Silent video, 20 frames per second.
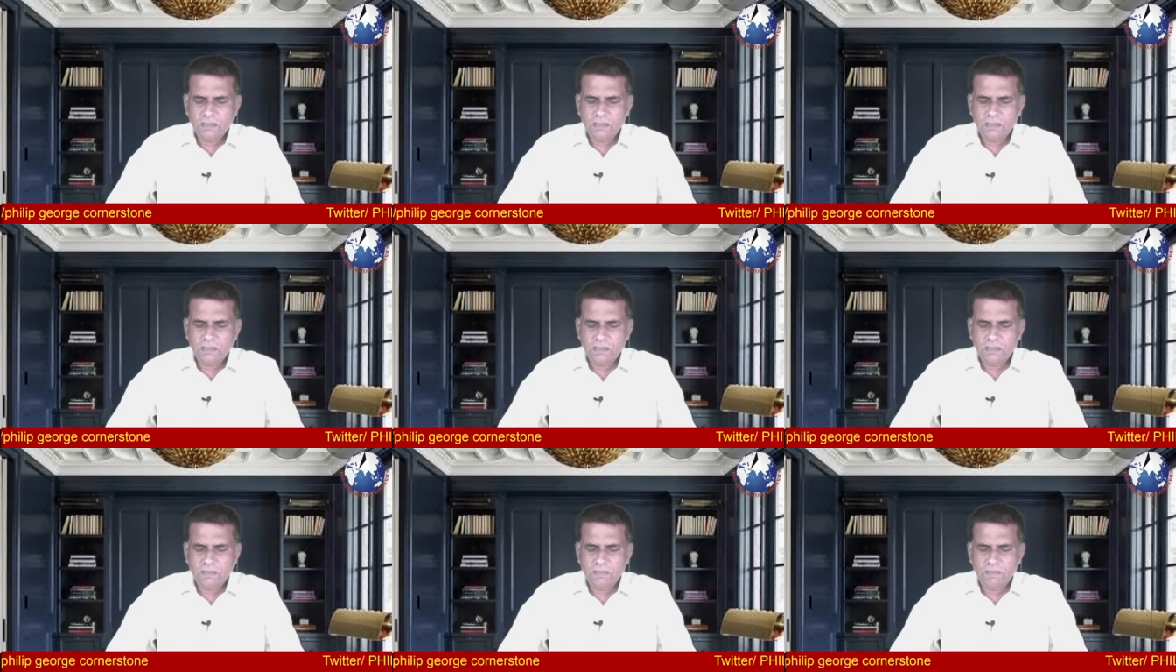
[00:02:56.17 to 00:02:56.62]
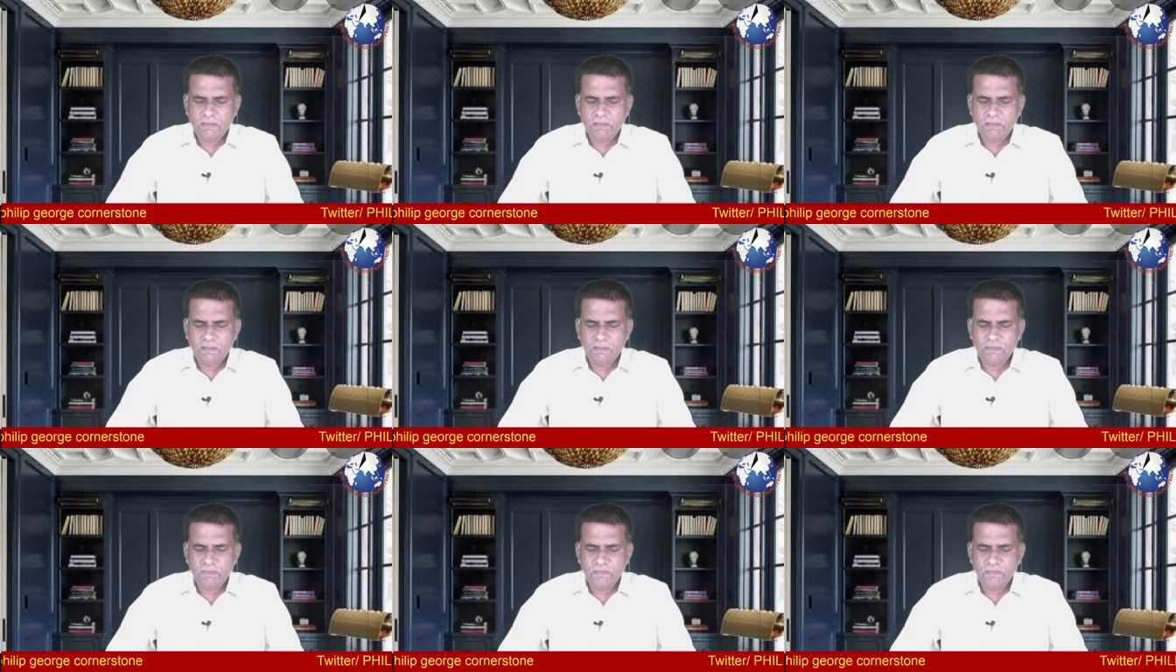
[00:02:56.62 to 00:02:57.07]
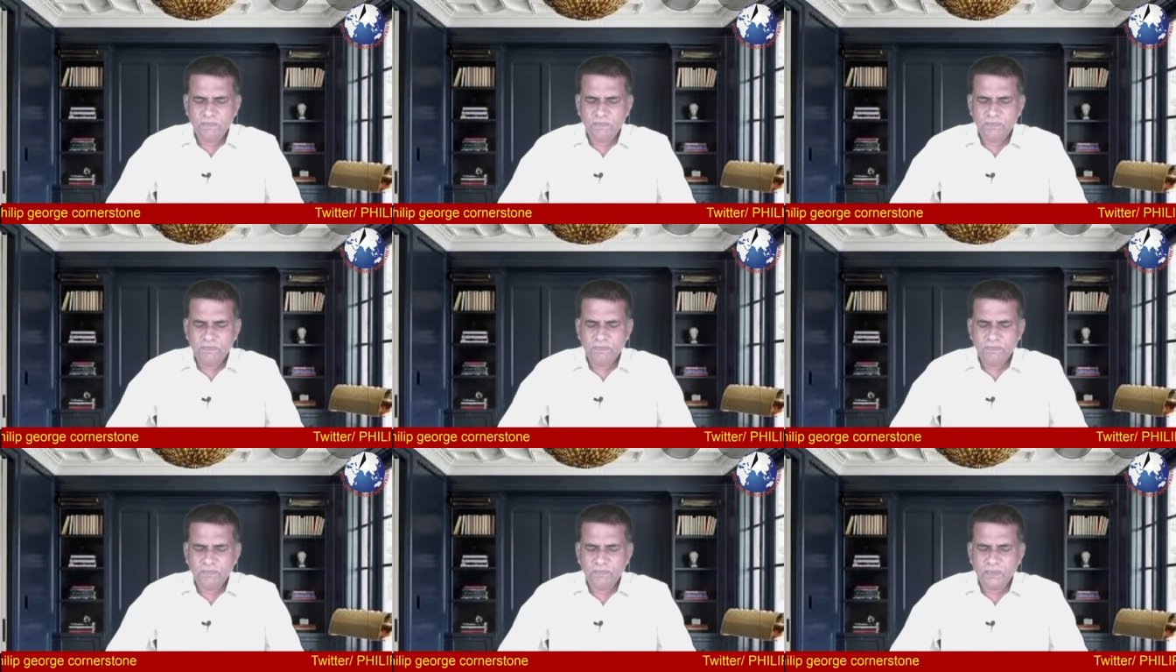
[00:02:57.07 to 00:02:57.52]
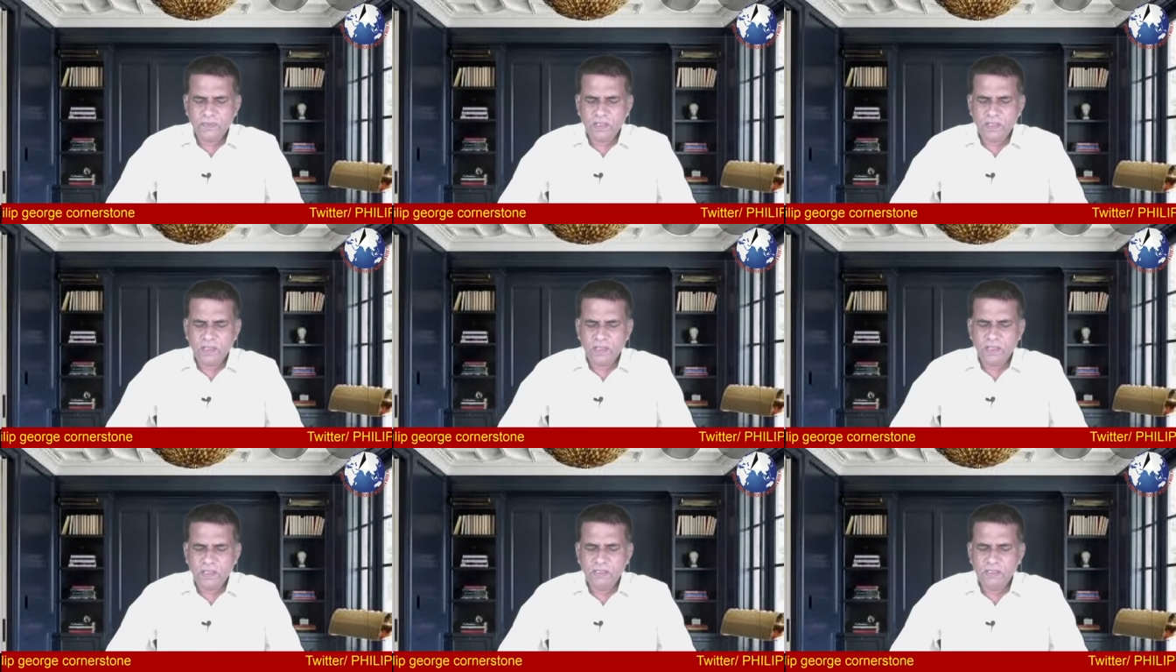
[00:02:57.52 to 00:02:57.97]
Uh,
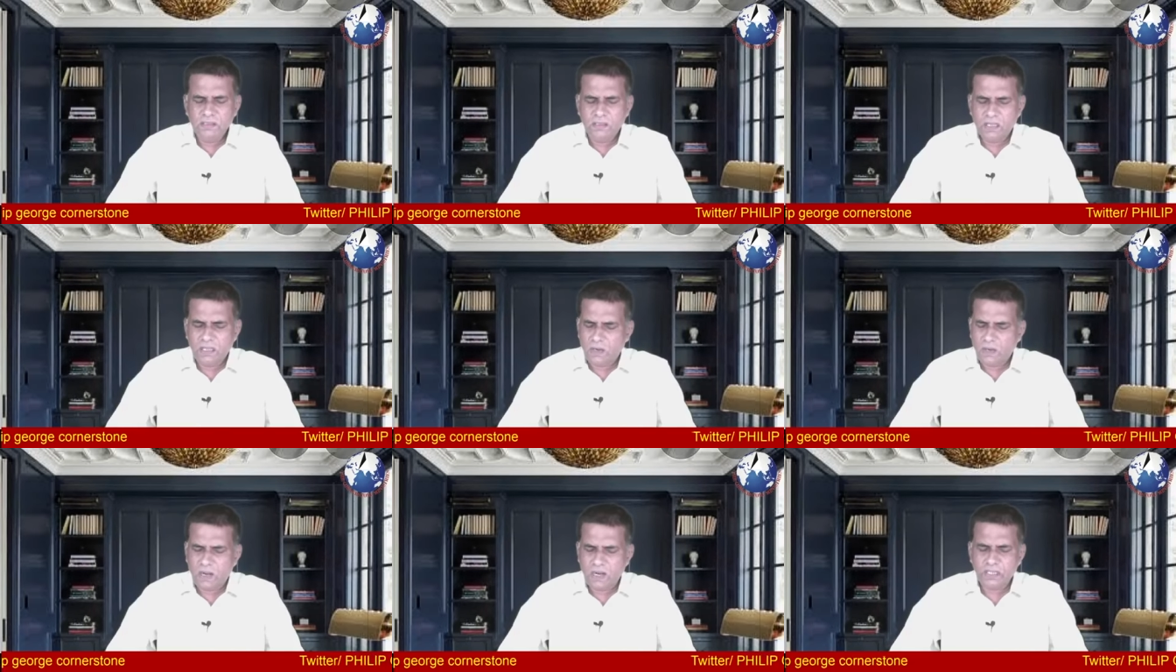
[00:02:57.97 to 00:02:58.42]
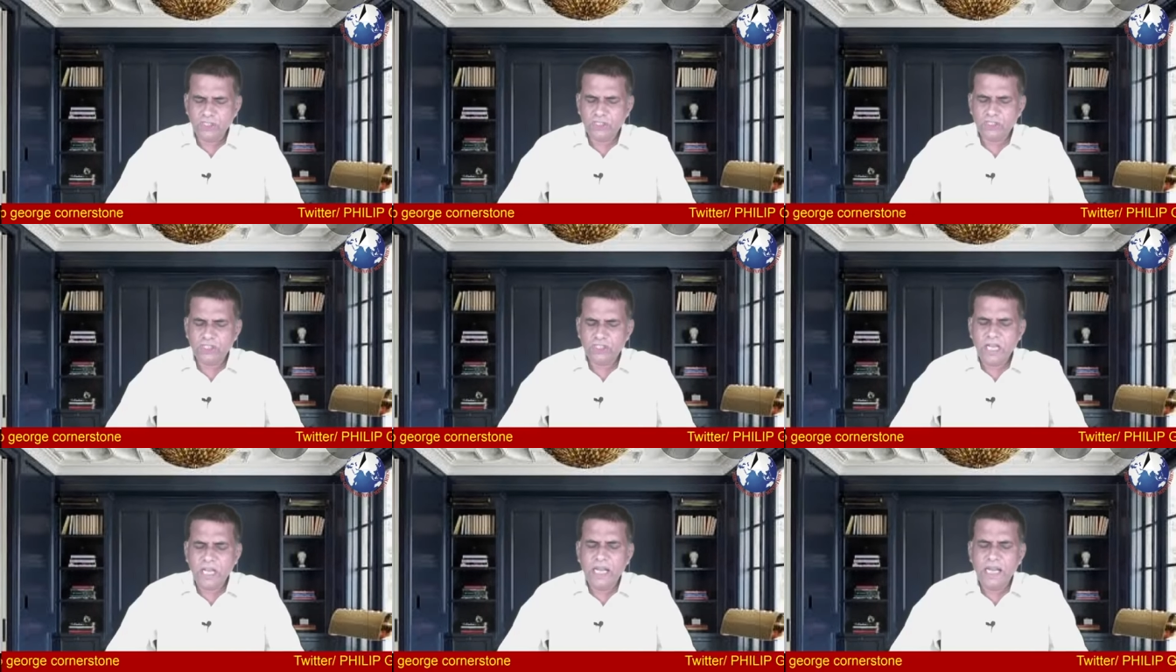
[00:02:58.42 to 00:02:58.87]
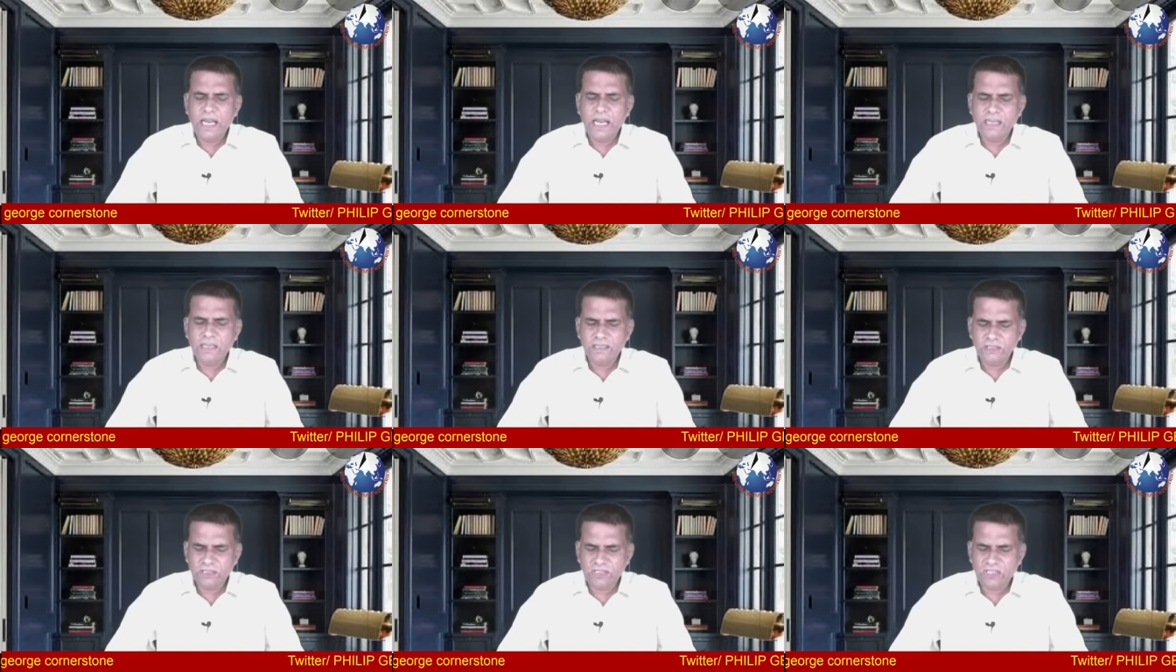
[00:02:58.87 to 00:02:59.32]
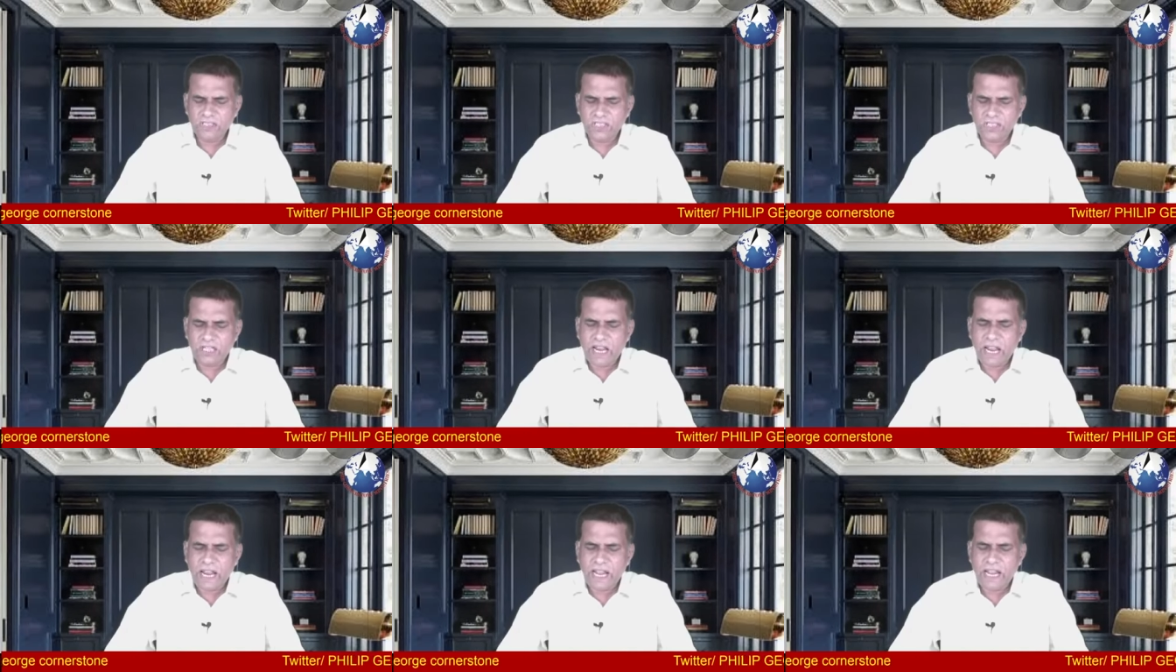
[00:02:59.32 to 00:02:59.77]
the Lord is telling, uh,
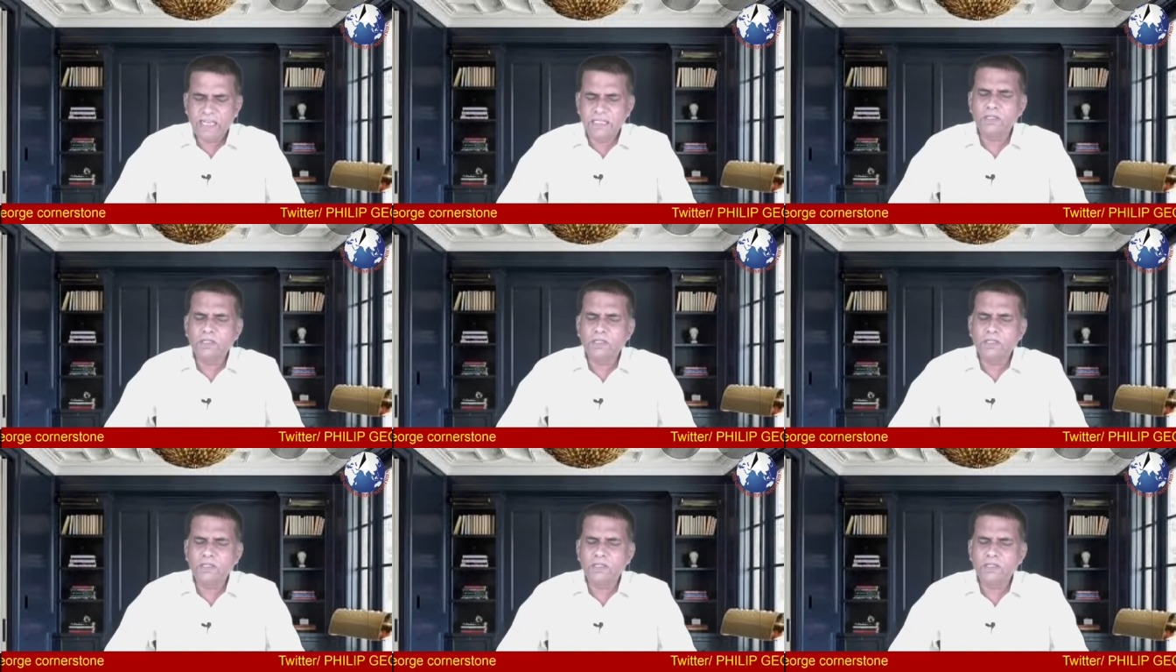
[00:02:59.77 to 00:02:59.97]
stay at